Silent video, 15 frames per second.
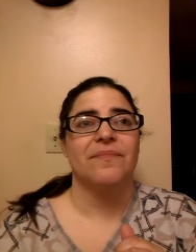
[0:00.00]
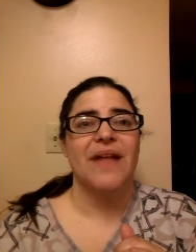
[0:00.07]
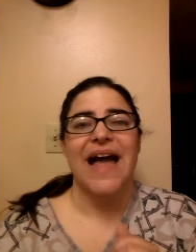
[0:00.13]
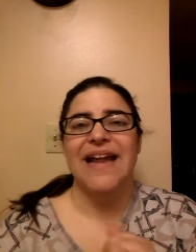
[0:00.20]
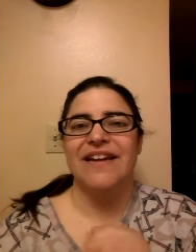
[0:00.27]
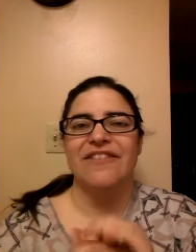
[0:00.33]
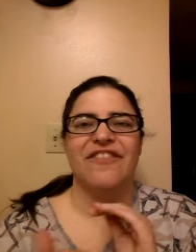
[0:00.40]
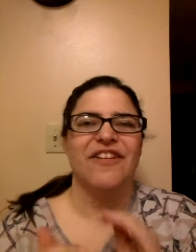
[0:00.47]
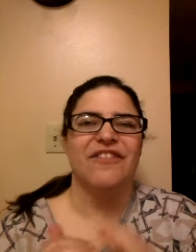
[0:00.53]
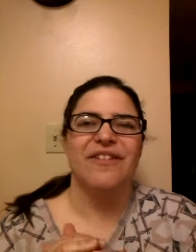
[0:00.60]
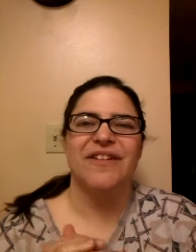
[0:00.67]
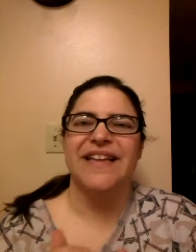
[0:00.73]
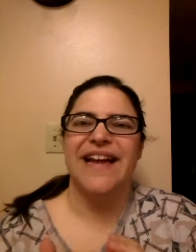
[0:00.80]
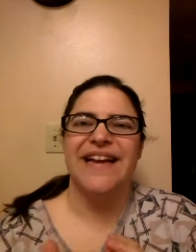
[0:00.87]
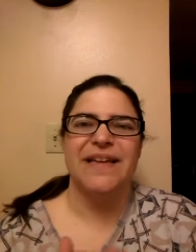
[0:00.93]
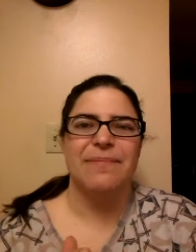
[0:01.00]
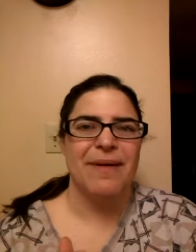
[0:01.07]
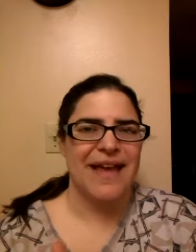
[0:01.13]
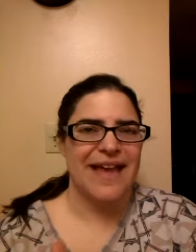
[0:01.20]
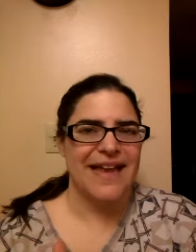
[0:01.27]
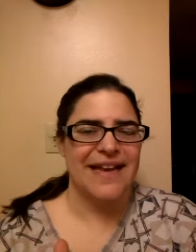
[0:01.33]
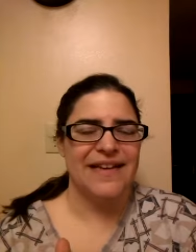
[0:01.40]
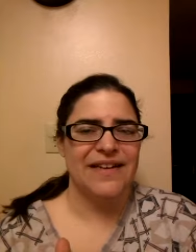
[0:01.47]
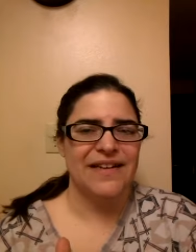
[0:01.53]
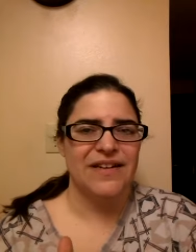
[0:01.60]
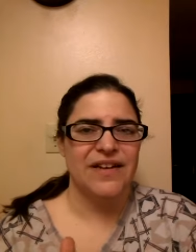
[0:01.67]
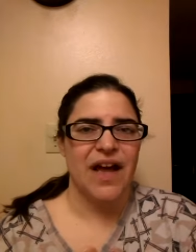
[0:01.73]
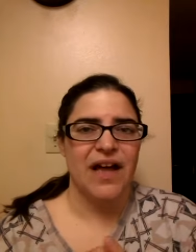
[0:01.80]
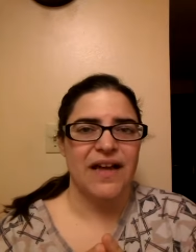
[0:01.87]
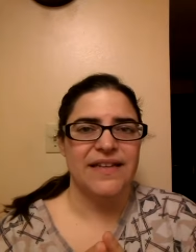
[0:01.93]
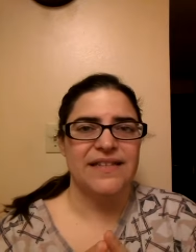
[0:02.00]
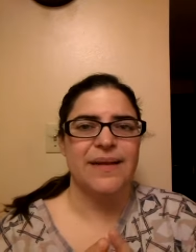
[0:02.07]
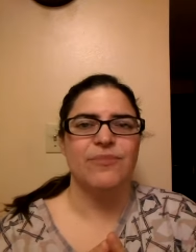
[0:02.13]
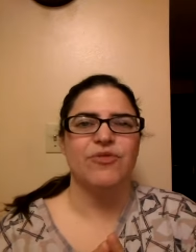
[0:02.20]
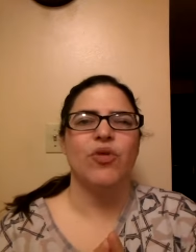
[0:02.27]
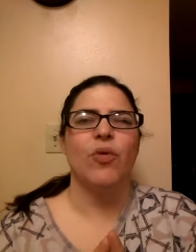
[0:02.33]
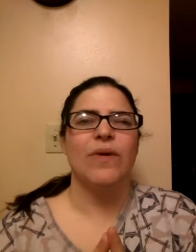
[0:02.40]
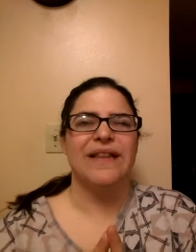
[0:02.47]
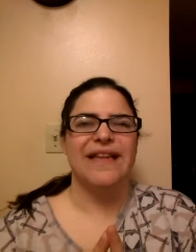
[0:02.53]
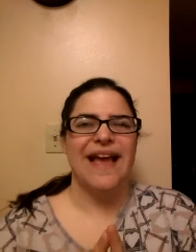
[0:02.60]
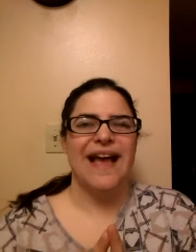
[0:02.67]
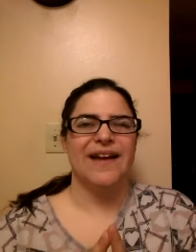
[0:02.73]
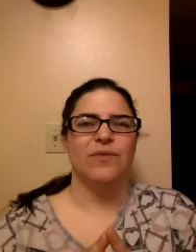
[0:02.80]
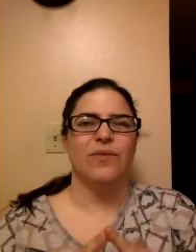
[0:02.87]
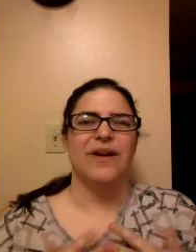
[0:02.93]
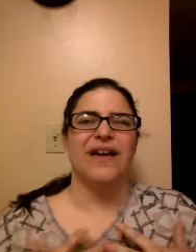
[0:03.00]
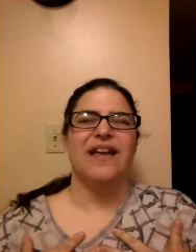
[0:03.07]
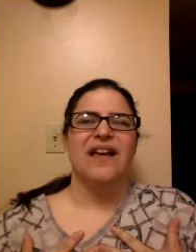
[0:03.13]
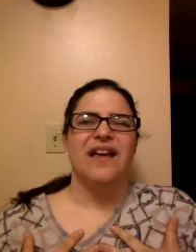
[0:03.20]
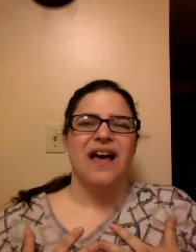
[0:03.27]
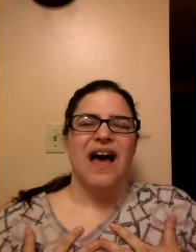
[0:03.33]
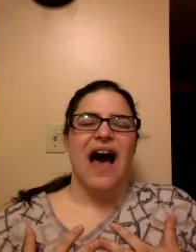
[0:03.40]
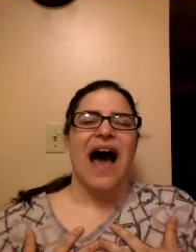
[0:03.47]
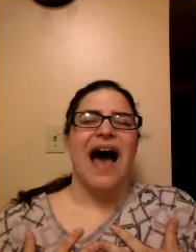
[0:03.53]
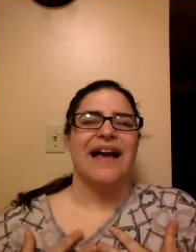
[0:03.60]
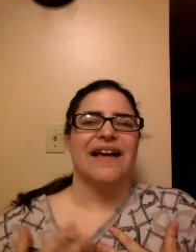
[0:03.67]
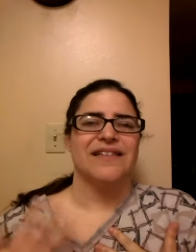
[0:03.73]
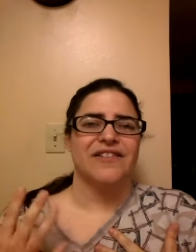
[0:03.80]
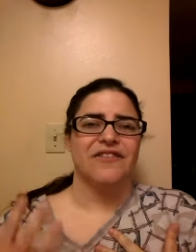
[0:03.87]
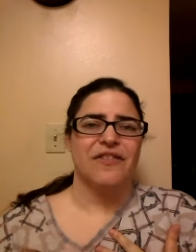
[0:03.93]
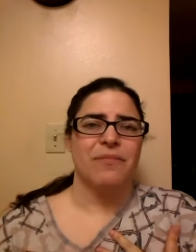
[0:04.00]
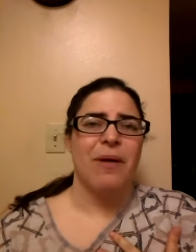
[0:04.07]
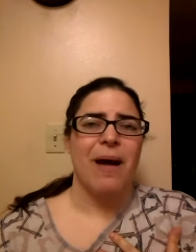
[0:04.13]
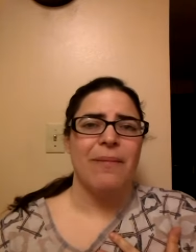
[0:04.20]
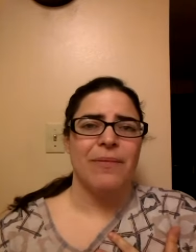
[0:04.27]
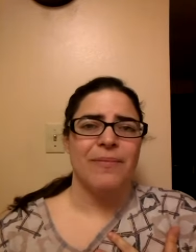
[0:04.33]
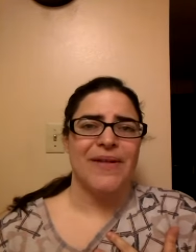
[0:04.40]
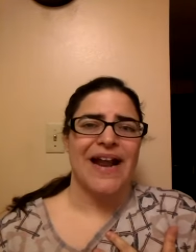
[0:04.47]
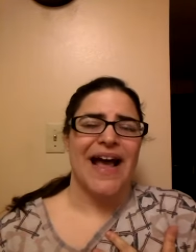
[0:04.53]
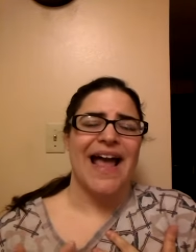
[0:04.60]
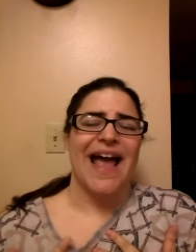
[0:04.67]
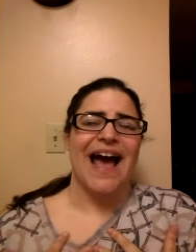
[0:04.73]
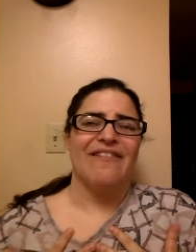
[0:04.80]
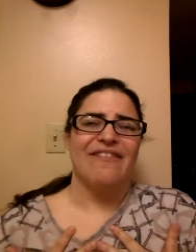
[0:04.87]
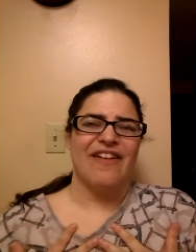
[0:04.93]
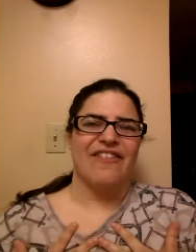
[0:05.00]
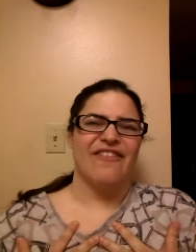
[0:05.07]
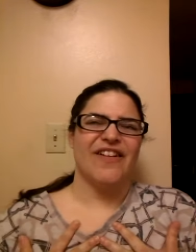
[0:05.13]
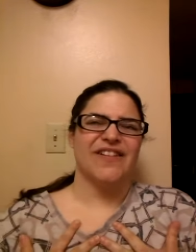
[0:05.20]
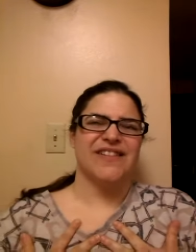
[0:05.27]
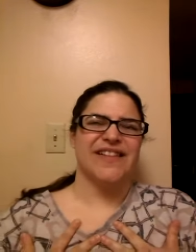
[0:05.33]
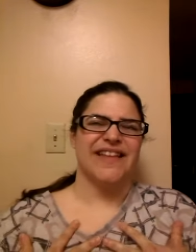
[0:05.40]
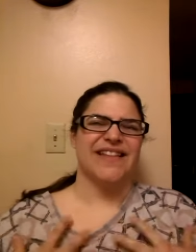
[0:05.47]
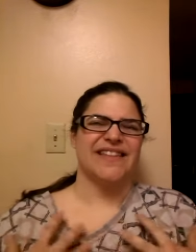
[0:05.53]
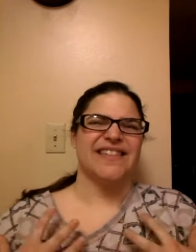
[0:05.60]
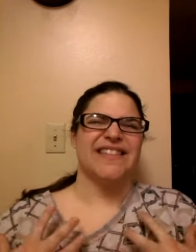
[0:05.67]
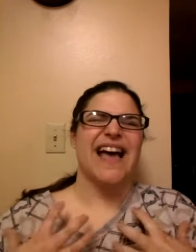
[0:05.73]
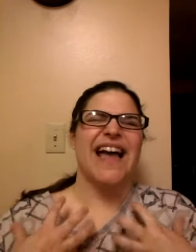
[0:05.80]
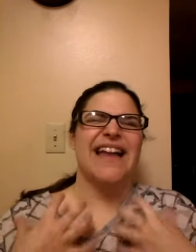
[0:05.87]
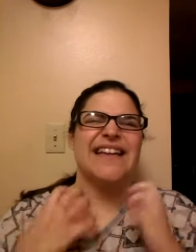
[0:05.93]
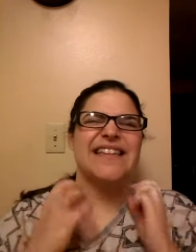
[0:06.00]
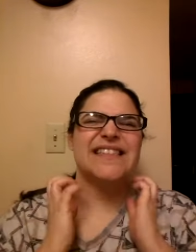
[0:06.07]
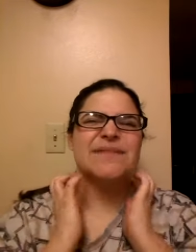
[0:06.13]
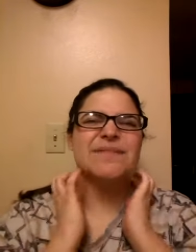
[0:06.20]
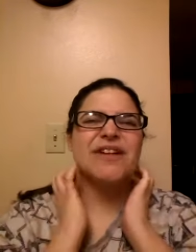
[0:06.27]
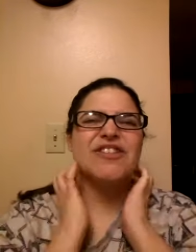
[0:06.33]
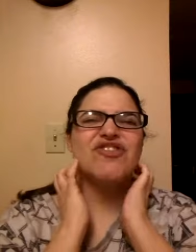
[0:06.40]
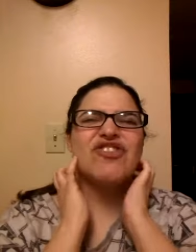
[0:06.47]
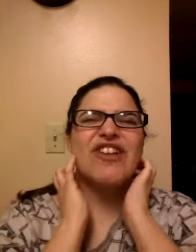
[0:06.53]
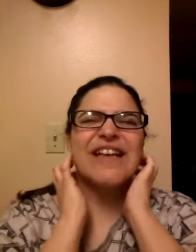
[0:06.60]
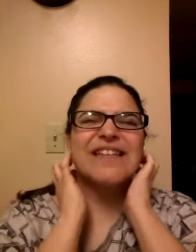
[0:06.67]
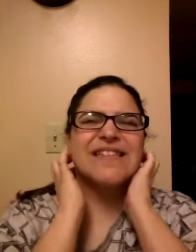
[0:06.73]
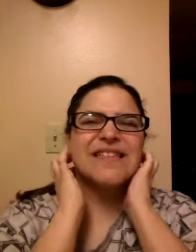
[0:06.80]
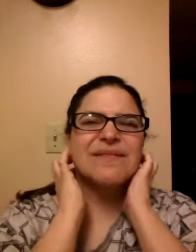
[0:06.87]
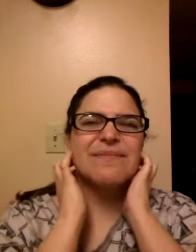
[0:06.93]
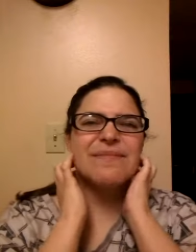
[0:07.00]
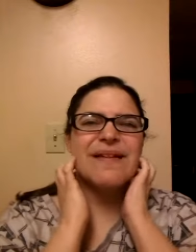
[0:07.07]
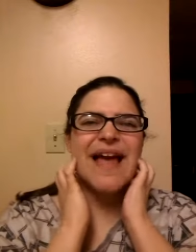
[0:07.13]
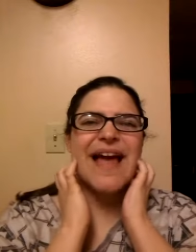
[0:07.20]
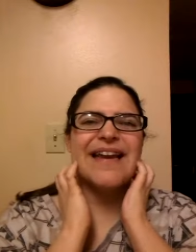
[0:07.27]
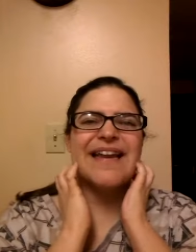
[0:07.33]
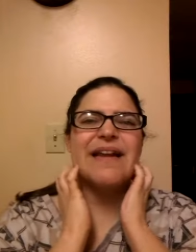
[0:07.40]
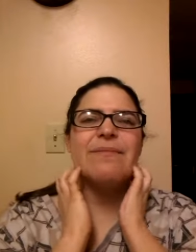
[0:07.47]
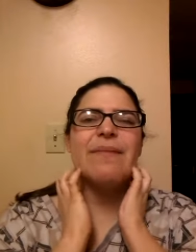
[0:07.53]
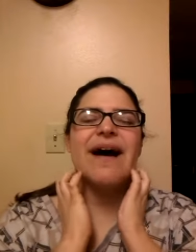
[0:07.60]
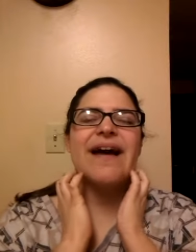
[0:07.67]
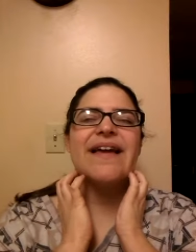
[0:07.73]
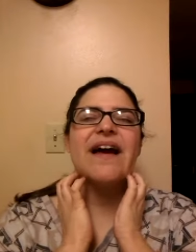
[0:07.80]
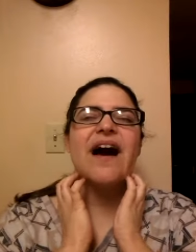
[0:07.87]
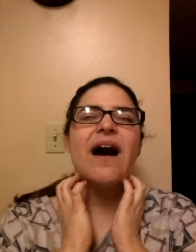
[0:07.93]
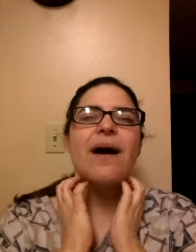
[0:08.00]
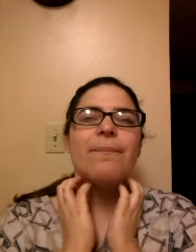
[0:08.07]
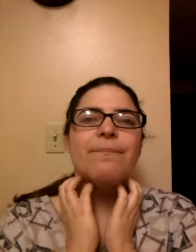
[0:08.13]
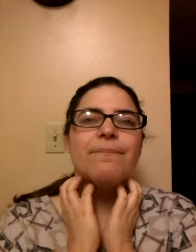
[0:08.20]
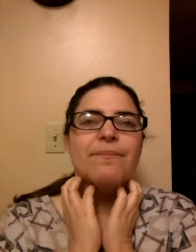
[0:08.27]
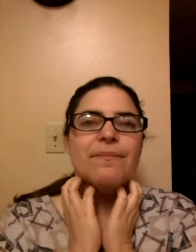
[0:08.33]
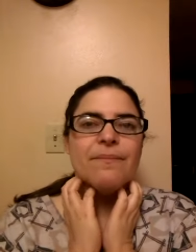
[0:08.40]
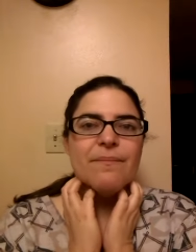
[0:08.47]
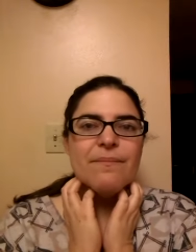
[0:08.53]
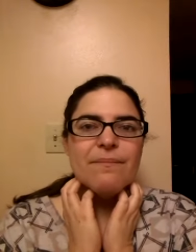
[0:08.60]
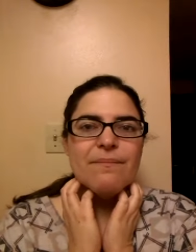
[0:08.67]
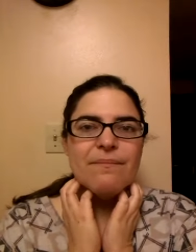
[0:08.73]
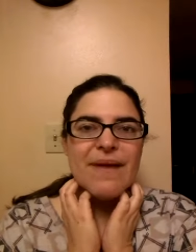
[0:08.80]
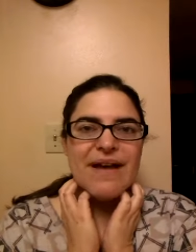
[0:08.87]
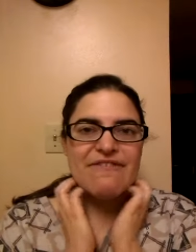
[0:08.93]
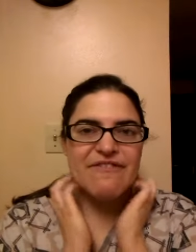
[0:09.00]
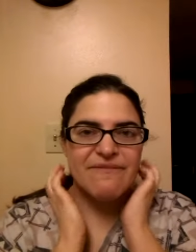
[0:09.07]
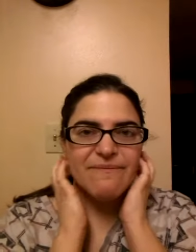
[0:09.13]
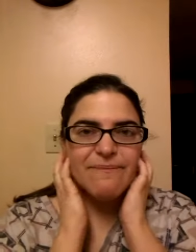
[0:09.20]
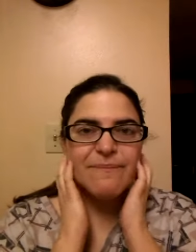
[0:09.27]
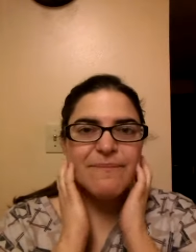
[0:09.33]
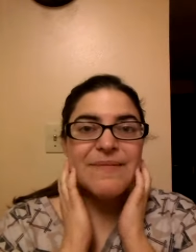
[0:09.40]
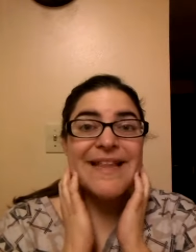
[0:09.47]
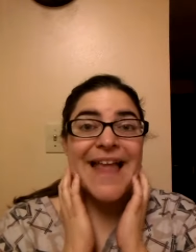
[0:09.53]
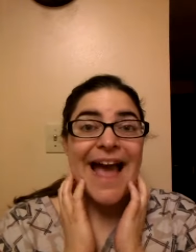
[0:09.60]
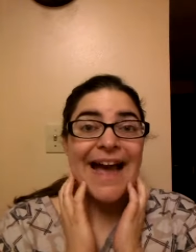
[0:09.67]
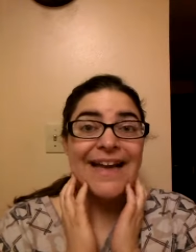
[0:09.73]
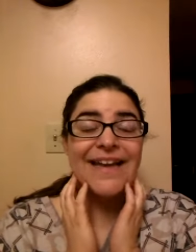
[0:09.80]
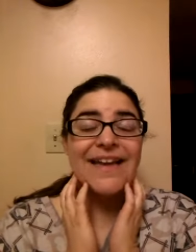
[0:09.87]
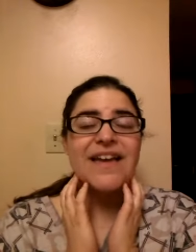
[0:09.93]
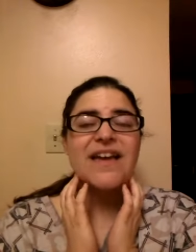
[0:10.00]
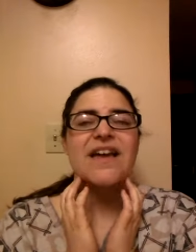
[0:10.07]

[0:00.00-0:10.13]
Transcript: didn't feel really any pain, except toward the end, when because of the problem that I have, I felt like this tightness in my chest and in my my neck.